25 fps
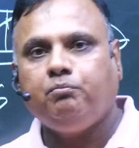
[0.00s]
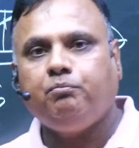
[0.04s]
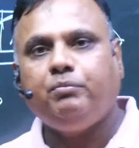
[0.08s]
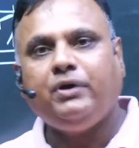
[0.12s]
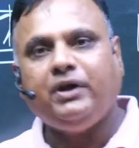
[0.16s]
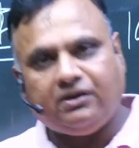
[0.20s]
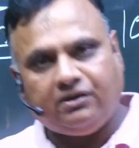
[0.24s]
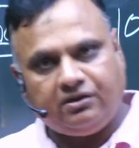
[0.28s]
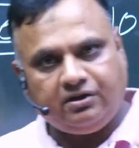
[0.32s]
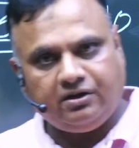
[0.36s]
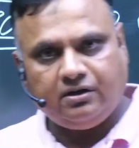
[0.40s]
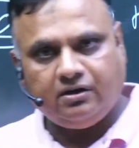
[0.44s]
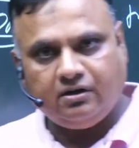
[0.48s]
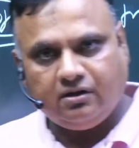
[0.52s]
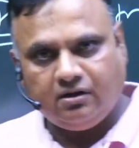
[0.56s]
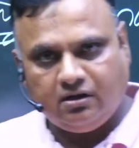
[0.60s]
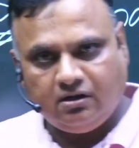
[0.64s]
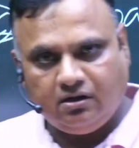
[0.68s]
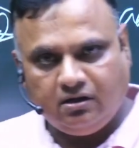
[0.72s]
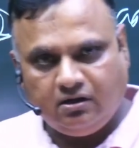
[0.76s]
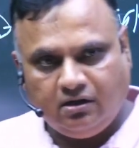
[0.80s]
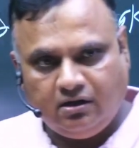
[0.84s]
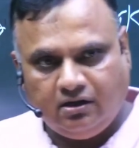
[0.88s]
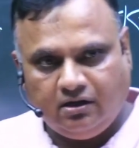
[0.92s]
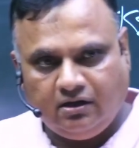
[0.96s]
but
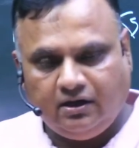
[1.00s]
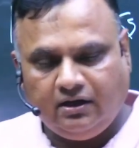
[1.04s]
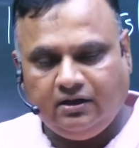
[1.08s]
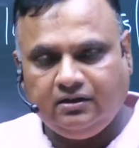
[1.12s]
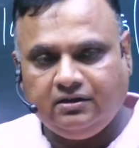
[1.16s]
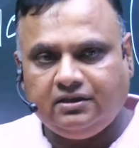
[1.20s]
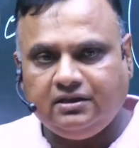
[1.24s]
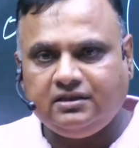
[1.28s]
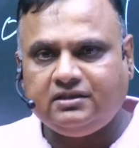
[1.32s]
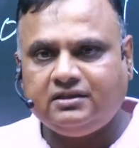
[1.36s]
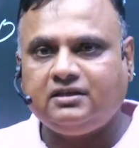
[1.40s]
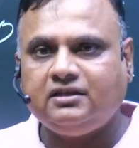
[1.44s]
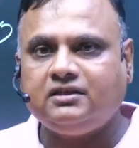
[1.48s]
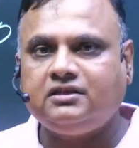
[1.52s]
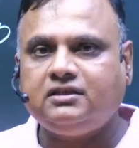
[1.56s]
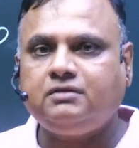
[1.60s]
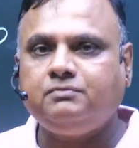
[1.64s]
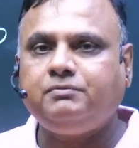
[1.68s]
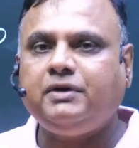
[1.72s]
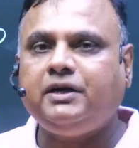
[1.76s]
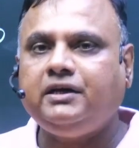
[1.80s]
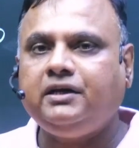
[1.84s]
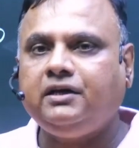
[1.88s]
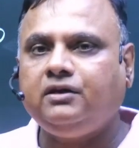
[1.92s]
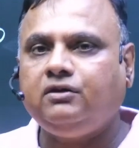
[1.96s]
in this
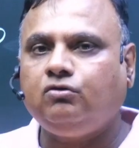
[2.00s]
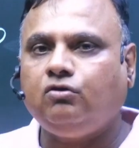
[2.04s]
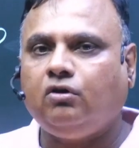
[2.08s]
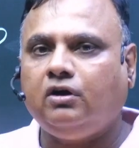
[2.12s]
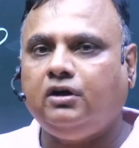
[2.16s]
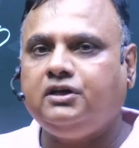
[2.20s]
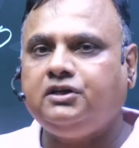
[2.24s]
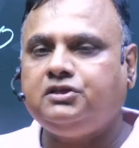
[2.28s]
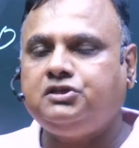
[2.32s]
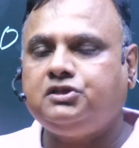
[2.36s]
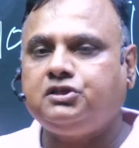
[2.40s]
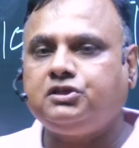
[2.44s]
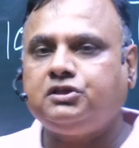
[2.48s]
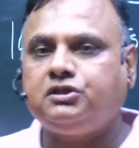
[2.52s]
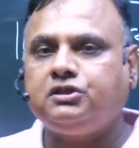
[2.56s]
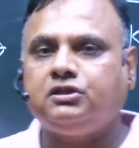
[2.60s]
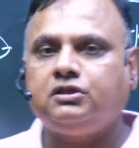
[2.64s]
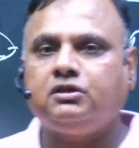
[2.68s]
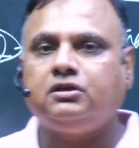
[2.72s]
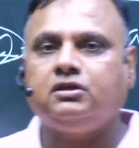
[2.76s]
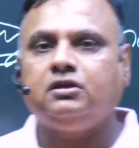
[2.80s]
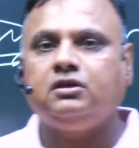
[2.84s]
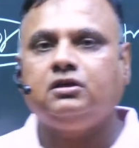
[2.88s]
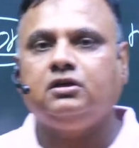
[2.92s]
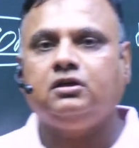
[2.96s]
systematic knowledge
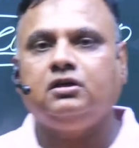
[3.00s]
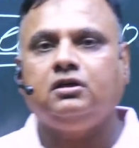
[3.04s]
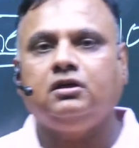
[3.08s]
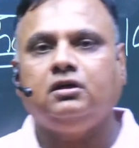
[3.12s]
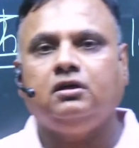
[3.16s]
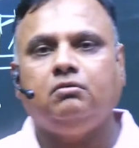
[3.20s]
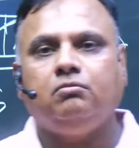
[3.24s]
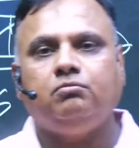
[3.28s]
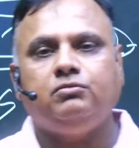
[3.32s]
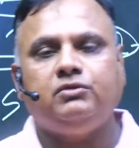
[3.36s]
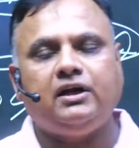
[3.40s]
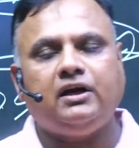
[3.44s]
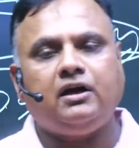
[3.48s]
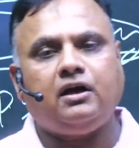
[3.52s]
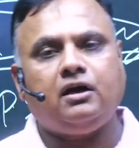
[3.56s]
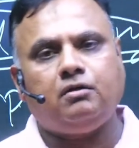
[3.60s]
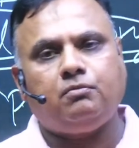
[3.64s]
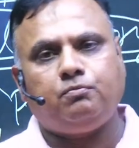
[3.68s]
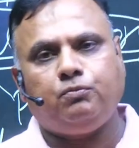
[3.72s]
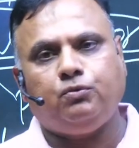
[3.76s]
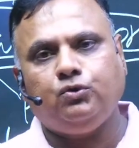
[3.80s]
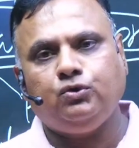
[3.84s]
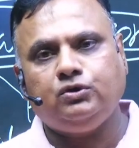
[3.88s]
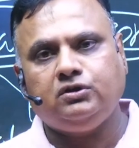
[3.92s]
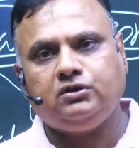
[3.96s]
there are
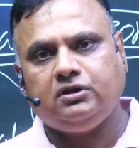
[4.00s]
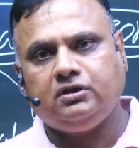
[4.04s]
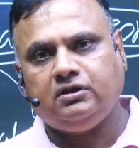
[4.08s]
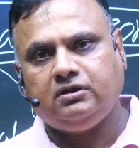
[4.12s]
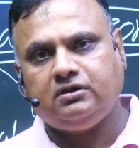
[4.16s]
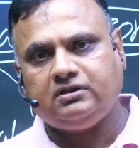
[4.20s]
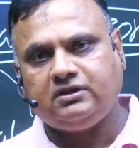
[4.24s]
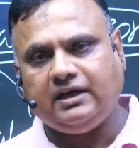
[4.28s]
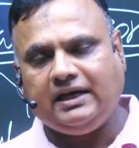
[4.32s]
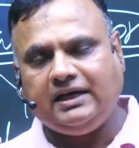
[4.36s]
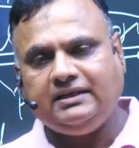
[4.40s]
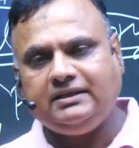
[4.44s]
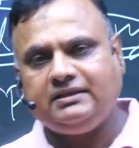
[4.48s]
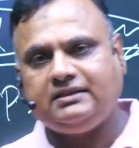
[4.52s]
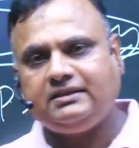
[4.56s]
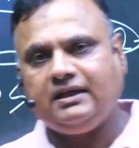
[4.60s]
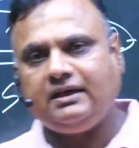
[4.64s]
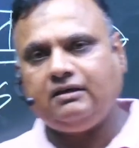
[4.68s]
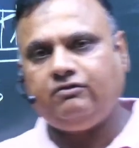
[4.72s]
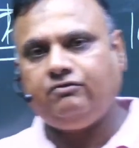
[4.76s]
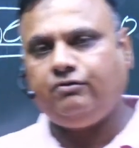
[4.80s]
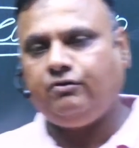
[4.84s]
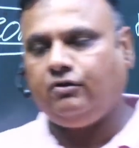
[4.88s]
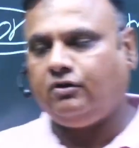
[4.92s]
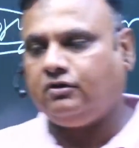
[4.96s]
both science
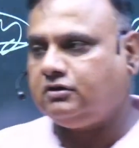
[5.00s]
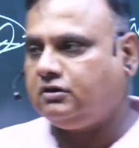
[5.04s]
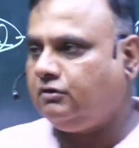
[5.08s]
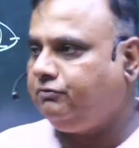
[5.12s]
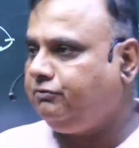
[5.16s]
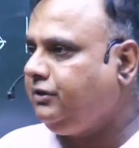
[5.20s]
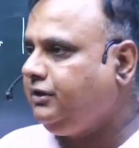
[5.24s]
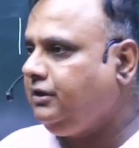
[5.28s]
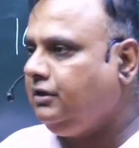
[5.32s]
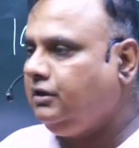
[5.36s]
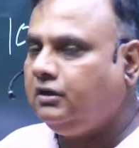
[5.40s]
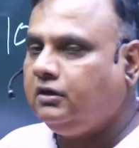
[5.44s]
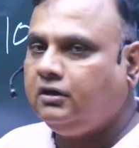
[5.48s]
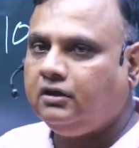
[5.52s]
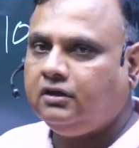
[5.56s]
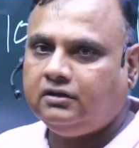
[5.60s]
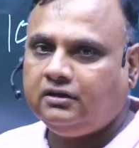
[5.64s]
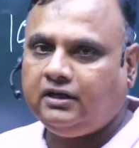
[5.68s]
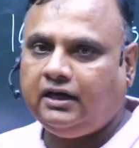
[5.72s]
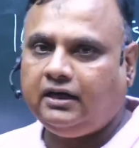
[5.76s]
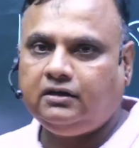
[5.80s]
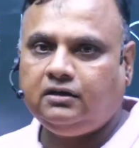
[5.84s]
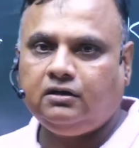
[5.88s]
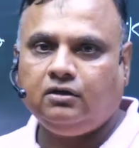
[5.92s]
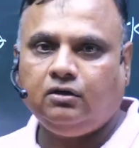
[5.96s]
and philosophy.
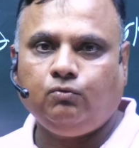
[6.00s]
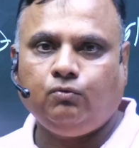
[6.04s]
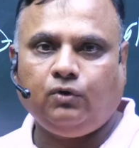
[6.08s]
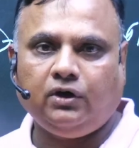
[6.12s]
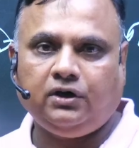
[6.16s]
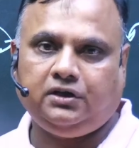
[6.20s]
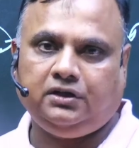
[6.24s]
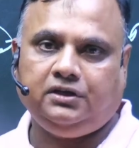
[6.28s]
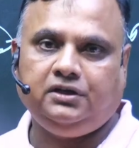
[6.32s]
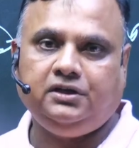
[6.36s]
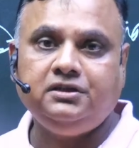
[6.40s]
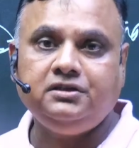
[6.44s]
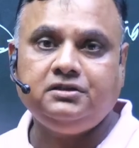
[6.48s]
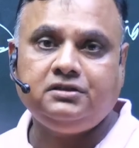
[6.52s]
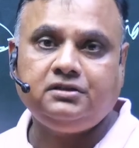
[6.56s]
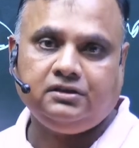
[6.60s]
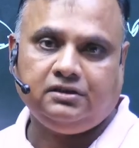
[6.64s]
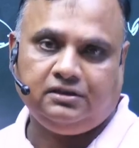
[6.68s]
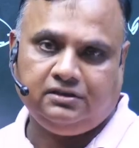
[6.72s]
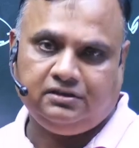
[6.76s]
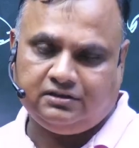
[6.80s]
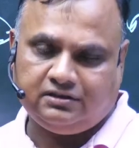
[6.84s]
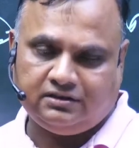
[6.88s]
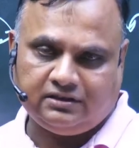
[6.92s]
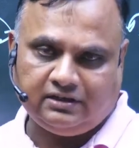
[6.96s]
That what is
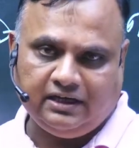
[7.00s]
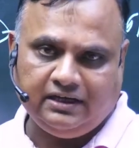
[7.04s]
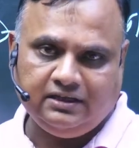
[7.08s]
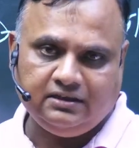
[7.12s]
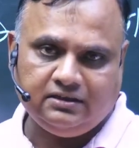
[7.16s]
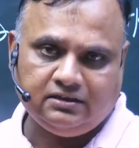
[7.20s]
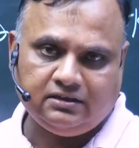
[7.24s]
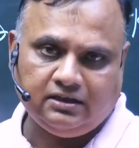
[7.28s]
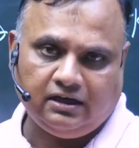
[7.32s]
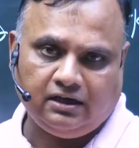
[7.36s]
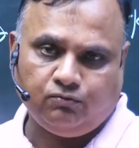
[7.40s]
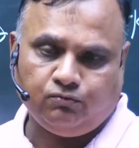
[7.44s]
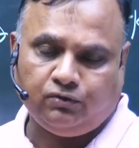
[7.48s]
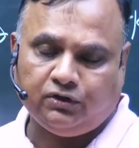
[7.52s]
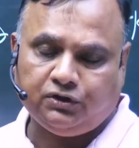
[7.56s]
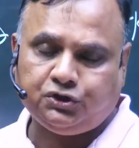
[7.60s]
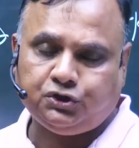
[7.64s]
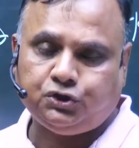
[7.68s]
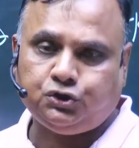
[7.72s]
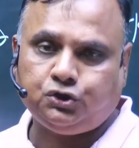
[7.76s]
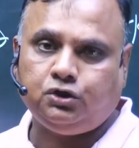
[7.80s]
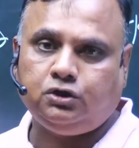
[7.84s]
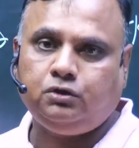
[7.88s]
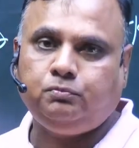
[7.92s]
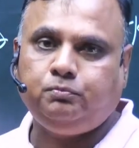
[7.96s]
science and what
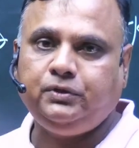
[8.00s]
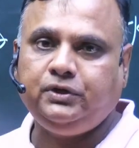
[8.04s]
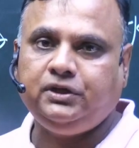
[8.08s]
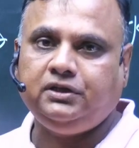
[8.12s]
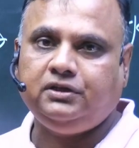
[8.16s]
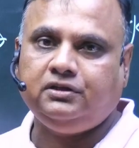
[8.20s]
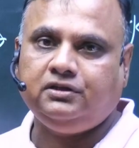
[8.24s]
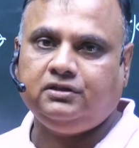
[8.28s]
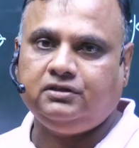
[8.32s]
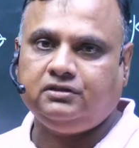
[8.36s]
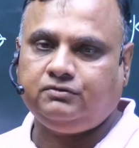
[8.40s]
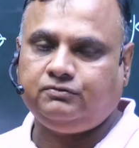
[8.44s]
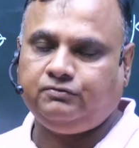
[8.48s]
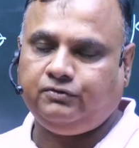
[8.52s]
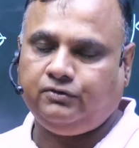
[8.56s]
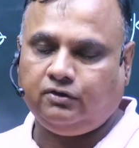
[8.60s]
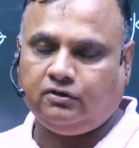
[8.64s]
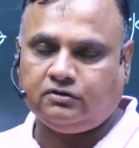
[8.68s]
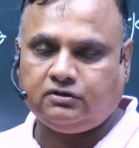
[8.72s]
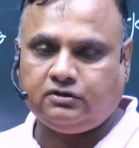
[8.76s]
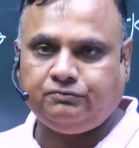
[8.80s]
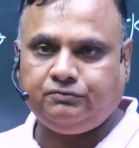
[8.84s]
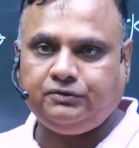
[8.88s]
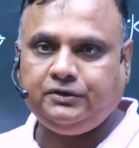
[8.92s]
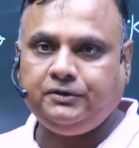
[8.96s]
should be is
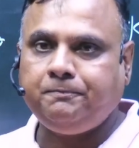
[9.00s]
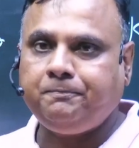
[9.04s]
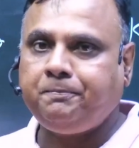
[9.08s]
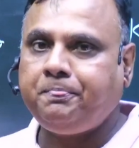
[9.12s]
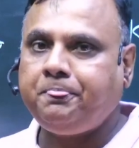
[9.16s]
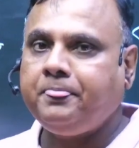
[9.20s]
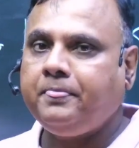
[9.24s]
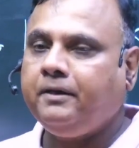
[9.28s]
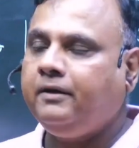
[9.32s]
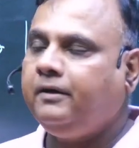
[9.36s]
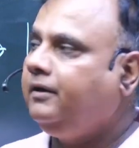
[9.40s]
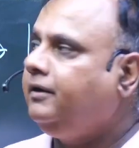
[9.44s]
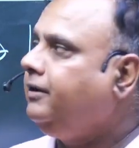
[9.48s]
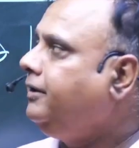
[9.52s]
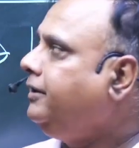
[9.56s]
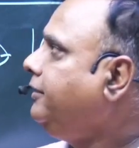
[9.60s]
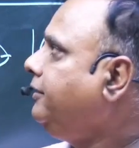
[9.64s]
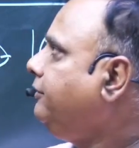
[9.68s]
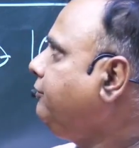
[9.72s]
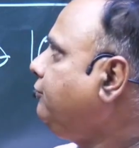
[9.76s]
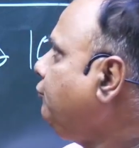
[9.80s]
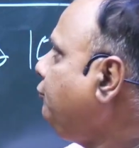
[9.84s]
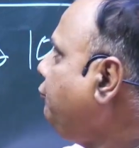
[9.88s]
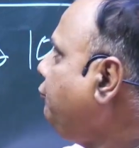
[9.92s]
philosophy. So